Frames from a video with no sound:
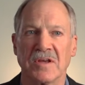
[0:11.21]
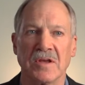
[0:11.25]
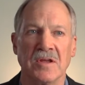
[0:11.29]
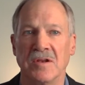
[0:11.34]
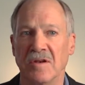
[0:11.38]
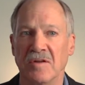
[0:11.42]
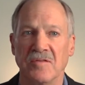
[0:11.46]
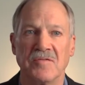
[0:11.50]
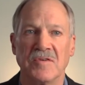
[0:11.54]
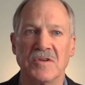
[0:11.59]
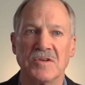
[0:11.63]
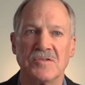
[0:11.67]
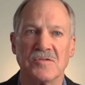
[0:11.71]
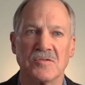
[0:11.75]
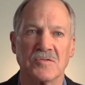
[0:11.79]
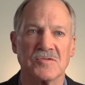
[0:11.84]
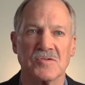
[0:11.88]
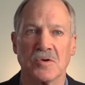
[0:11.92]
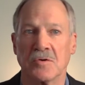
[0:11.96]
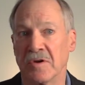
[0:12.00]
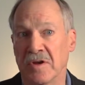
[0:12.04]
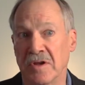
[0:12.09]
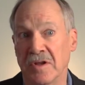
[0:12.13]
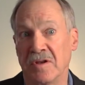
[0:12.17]
individuals
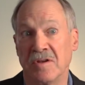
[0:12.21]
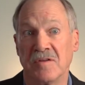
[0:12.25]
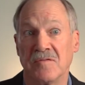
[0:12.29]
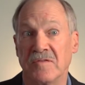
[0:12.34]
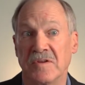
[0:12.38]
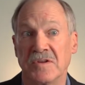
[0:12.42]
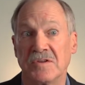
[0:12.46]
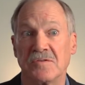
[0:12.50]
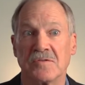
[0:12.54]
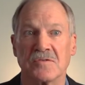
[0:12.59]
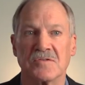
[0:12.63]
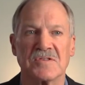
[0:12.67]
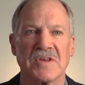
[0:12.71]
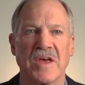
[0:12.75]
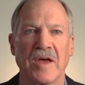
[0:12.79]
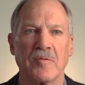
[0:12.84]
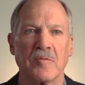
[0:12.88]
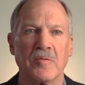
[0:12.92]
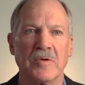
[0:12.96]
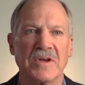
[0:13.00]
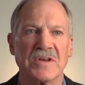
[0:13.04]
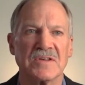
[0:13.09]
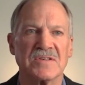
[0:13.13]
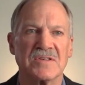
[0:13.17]
or individuals at
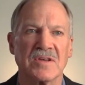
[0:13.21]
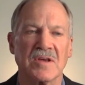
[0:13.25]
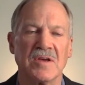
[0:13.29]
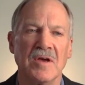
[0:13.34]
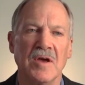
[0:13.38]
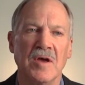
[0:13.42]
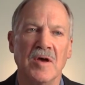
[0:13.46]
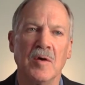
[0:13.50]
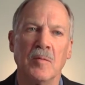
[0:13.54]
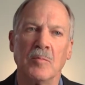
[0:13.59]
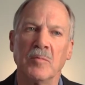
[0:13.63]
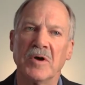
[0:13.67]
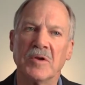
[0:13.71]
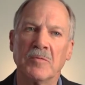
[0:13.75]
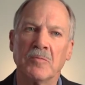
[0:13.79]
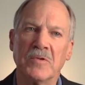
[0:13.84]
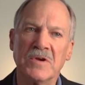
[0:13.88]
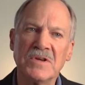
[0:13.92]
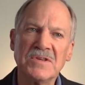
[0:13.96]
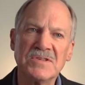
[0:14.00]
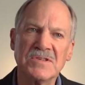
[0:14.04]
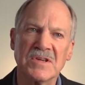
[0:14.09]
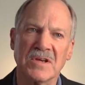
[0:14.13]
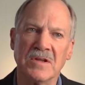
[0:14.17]
risk, but
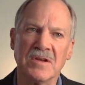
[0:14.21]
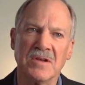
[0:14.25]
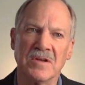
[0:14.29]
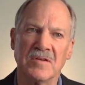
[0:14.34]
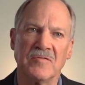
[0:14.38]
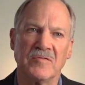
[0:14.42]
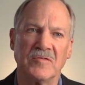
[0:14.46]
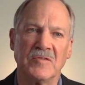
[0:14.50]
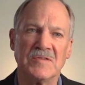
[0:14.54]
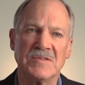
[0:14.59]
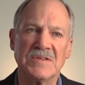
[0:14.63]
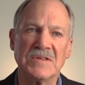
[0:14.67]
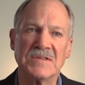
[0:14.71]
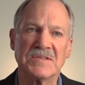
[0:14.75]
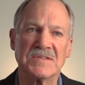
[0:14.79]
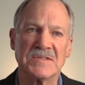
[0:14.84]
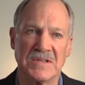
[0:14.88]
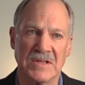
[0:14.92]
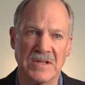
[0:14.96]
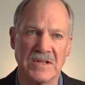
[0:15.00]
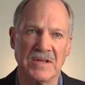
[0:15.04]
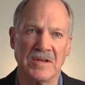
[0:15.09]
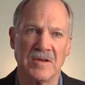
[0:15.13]
risk can exist in the